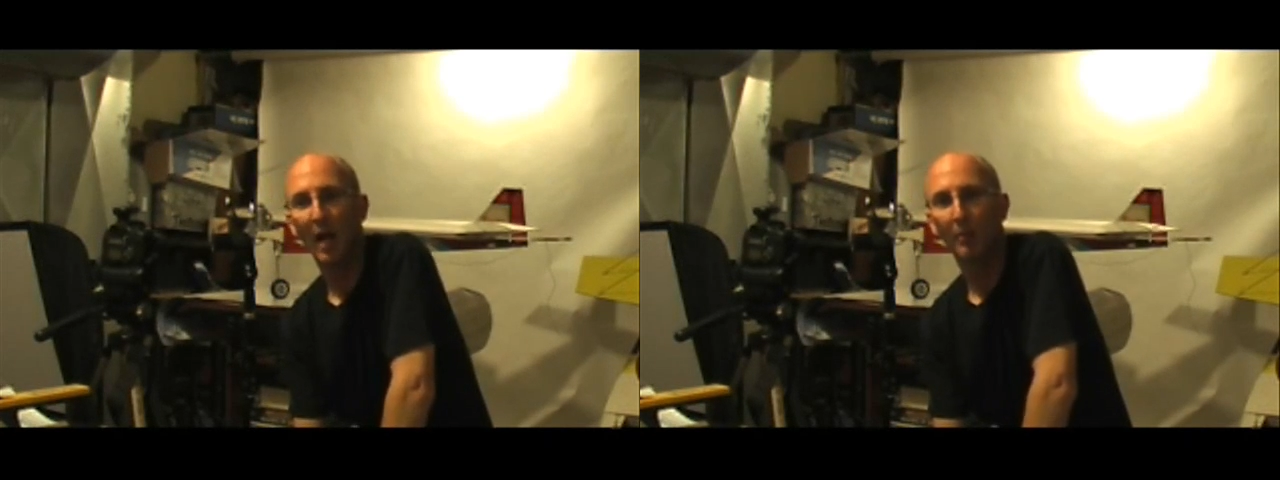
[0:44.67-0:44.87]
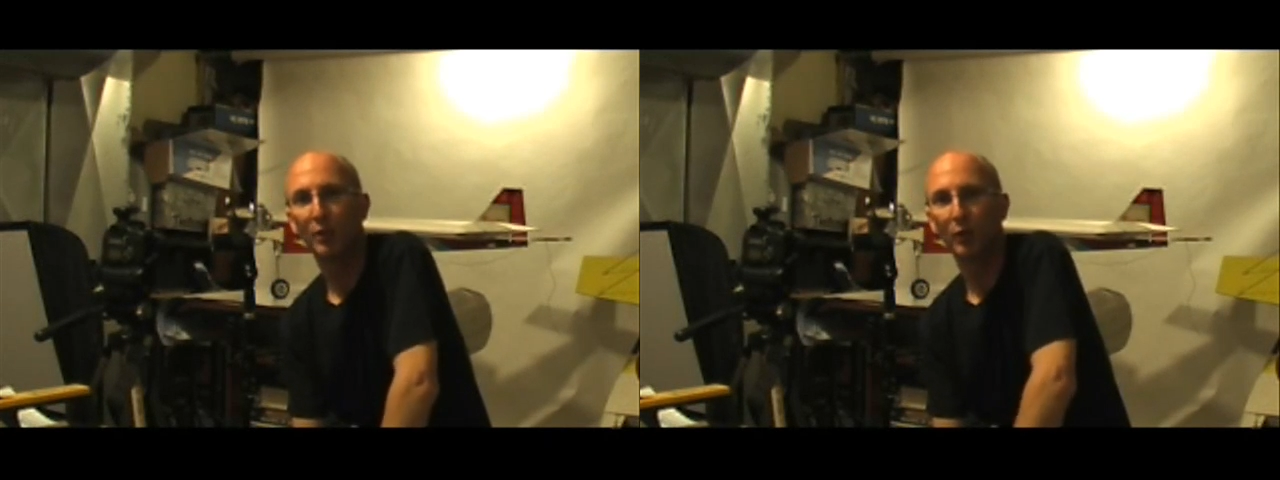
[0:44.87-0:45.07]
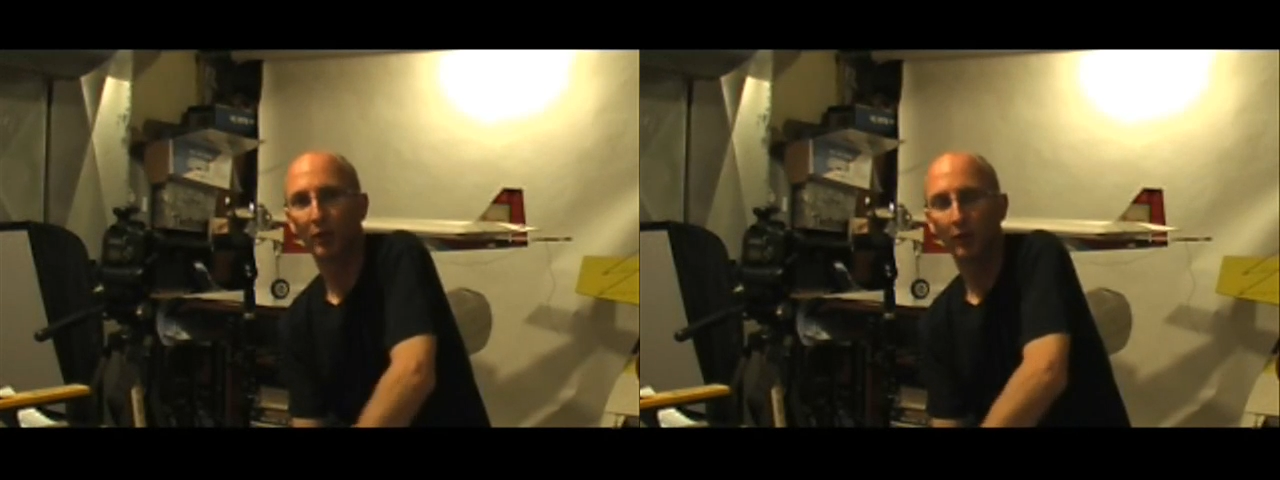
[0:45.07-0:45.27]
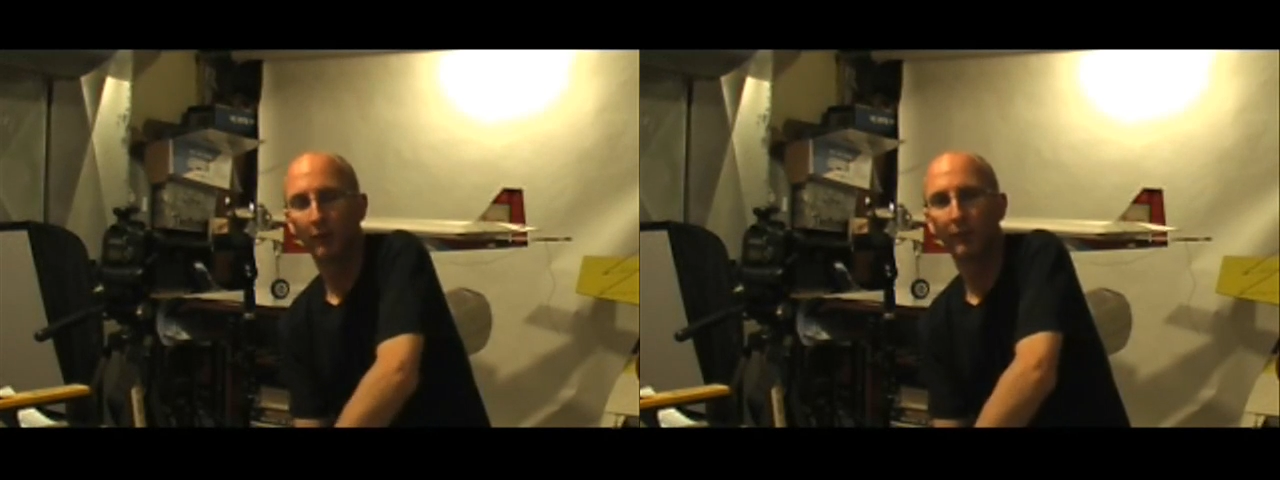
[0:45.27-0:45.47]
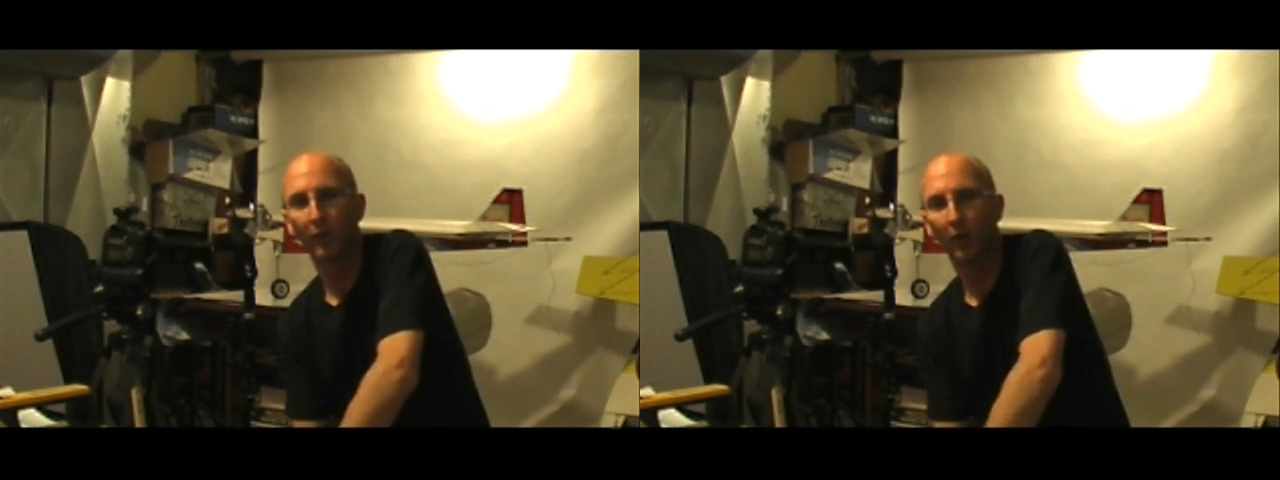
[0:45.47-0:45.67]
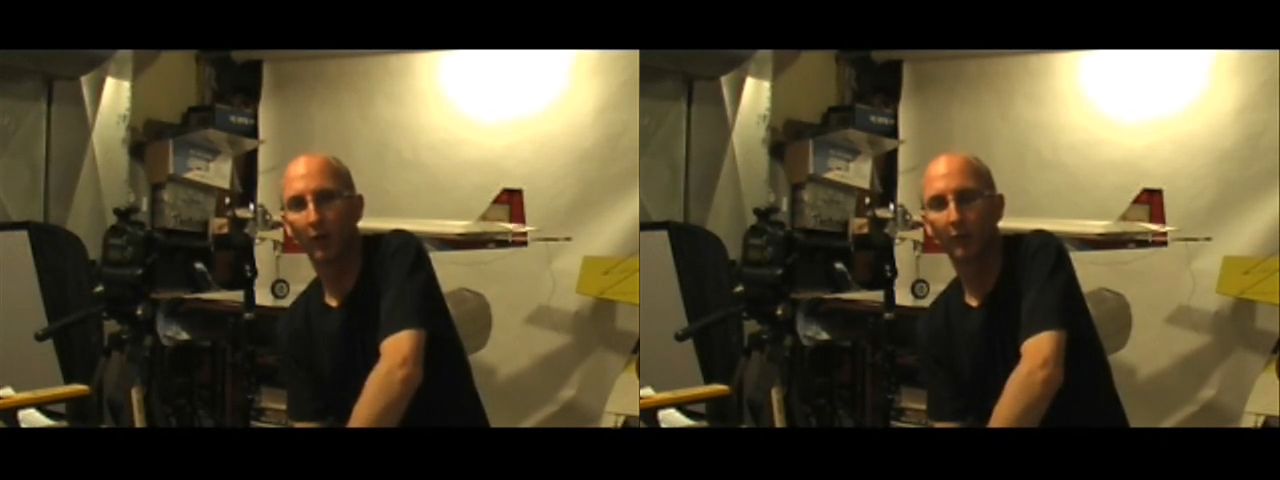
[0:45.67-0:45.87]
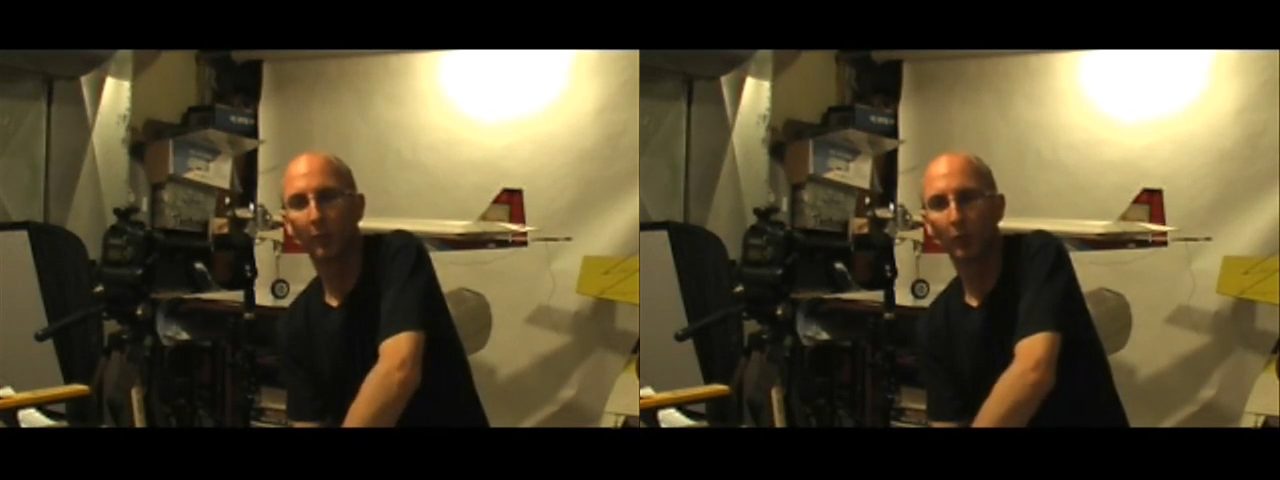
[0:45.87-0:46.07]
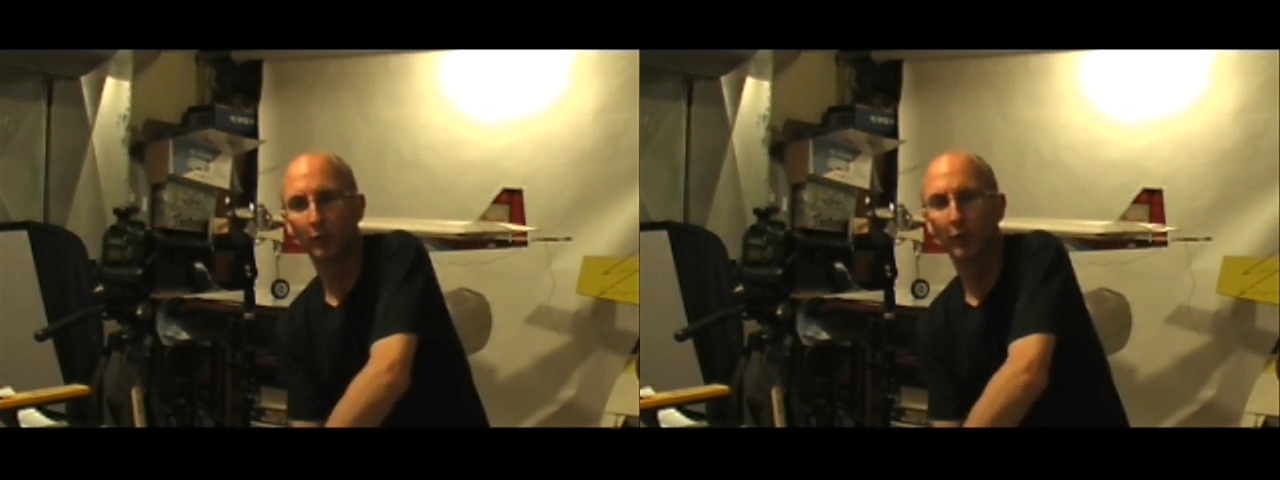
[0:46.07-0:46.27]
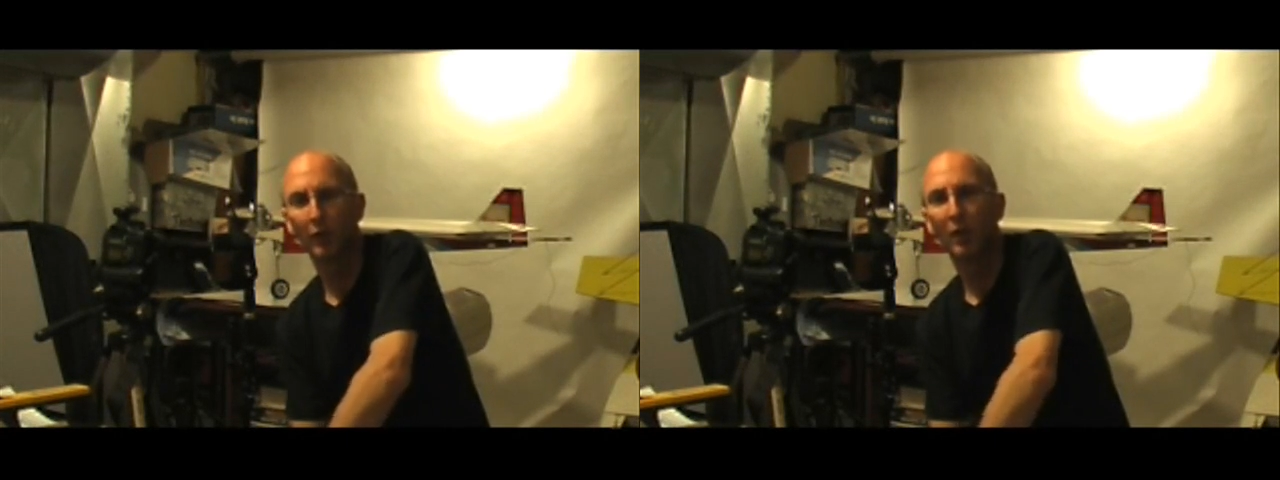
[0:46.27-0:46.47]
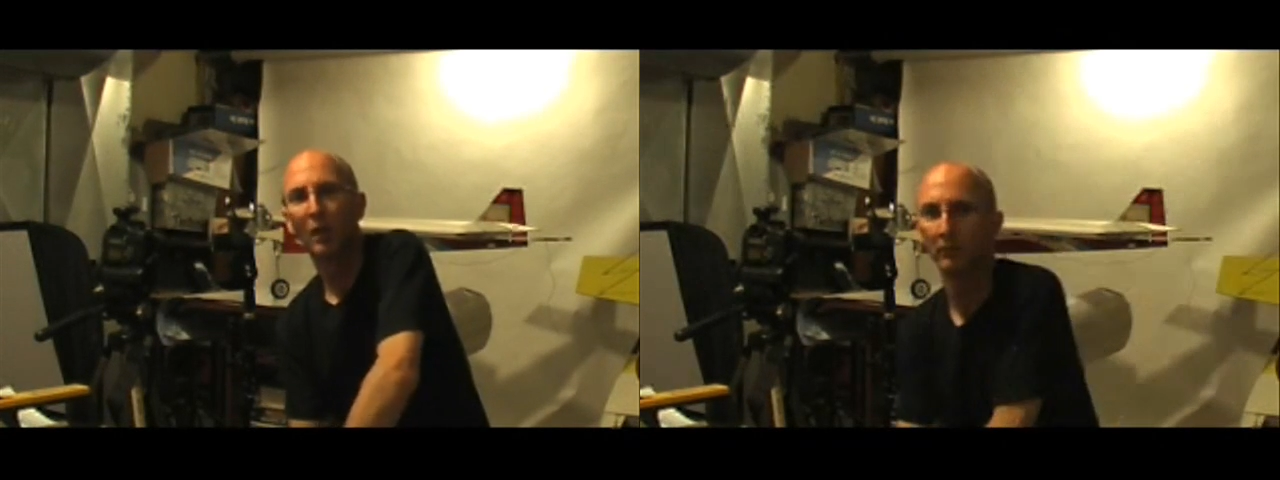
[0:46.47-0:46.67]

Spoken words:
aperture for our exposure.